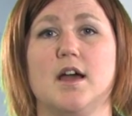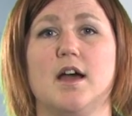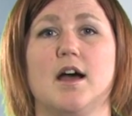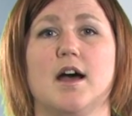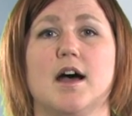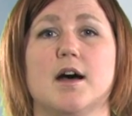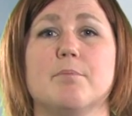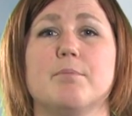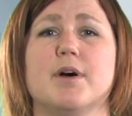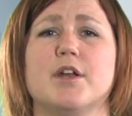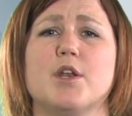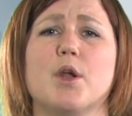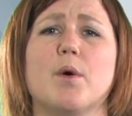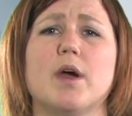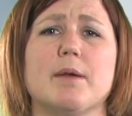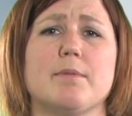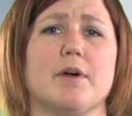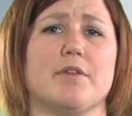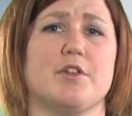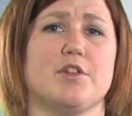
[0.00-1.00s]
But
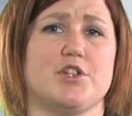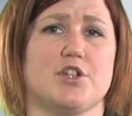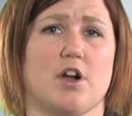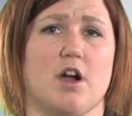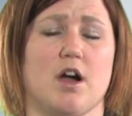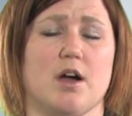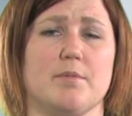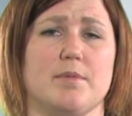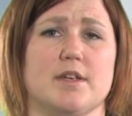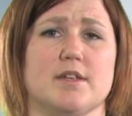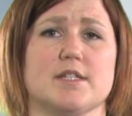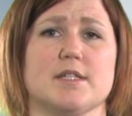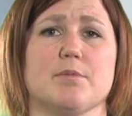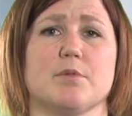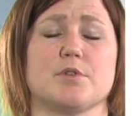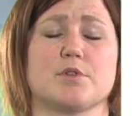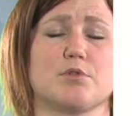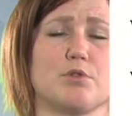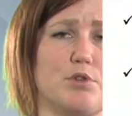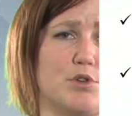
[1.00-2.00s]
knowing about the job is the most